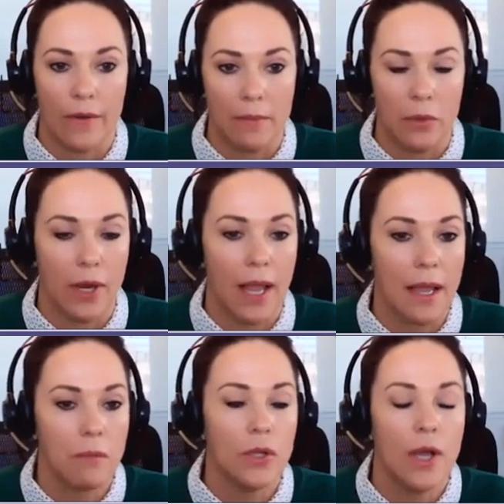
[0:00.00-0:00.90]
fiber
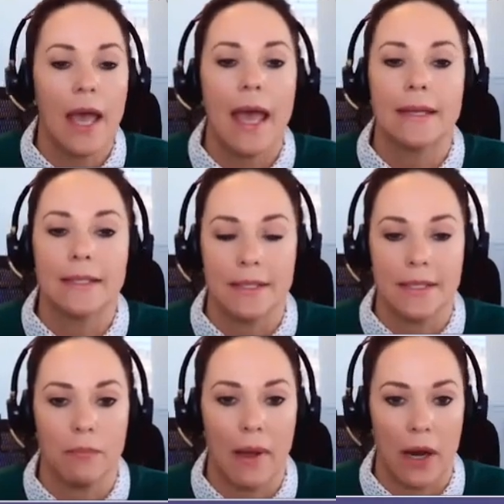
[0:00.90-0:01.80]
cable and
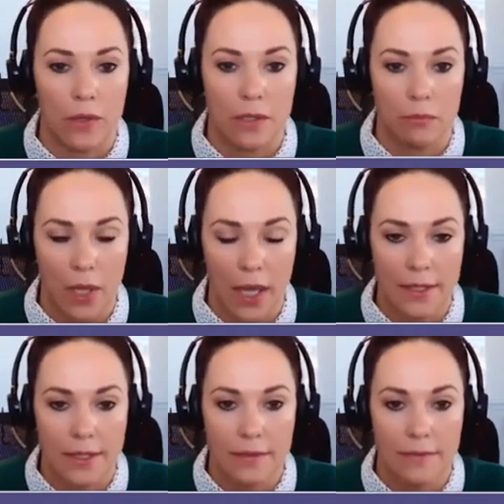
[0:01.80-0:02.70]
DC power supplies.
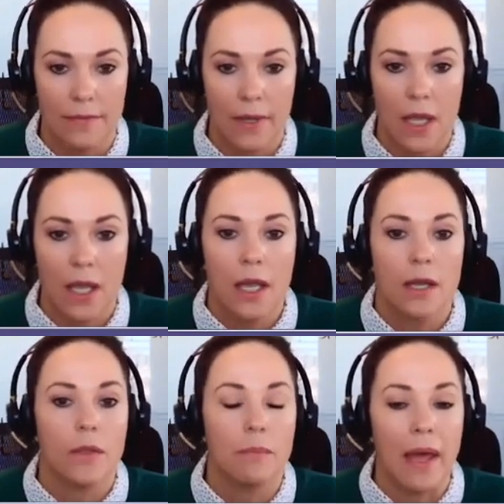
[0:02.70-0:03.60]

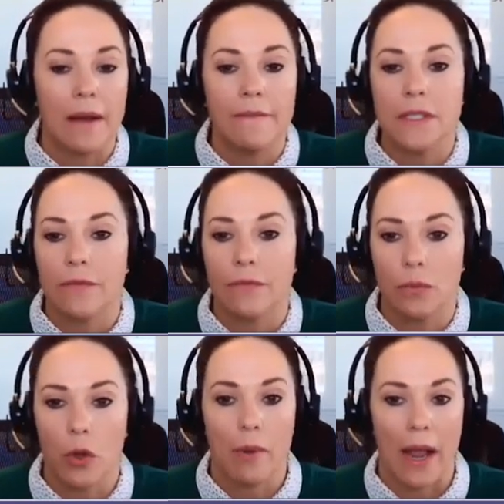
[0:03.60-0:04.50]
Now, the benefits of
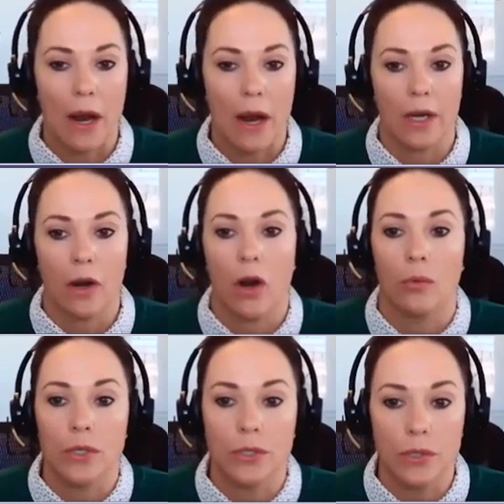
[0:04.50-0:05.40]
remote powering are
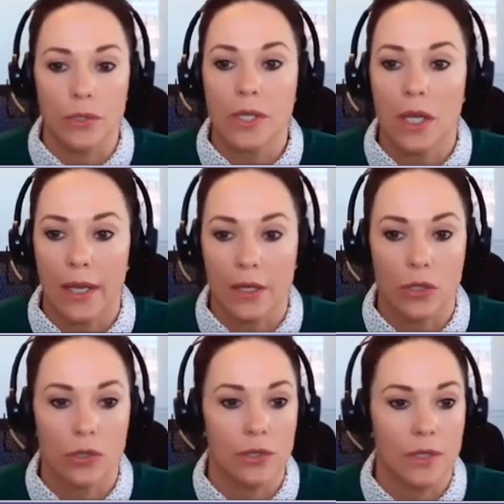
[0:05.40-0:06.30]
reduced
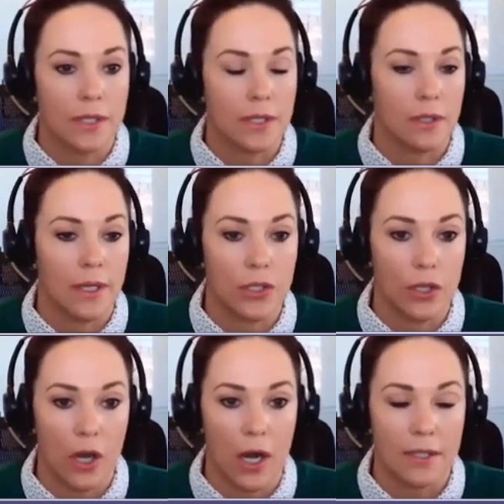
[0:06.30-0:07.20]
electrical
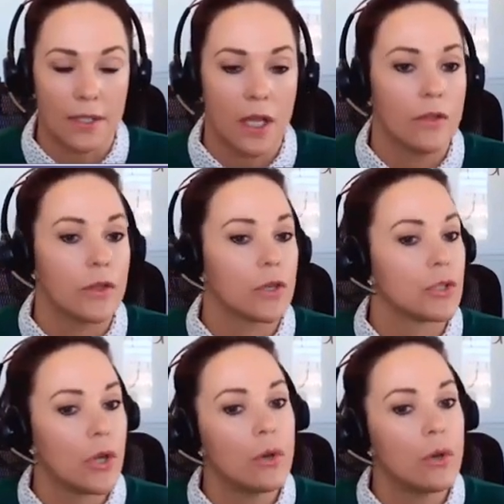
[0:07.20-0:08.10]
installation costs.
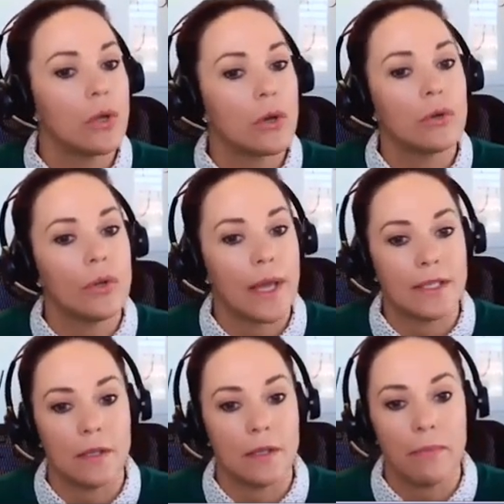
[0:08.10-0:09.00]
There's no local
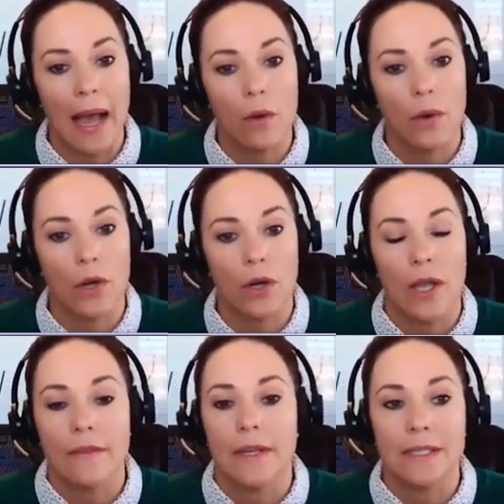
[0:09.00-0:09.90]
AC power
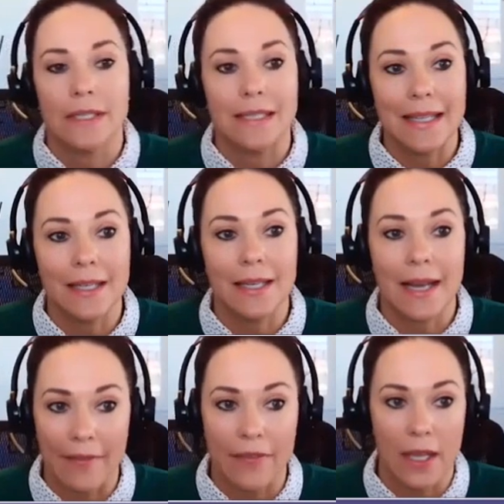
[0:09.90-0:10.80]
that is needed
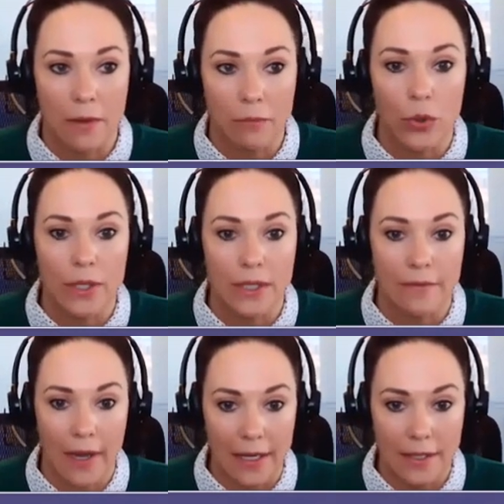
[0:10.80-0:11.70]
at the endpoint
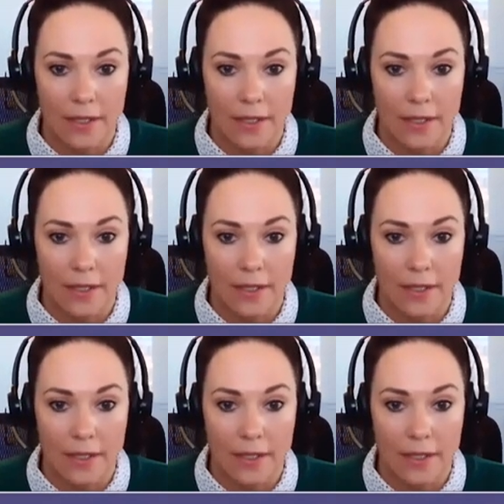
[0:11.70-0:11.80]
device.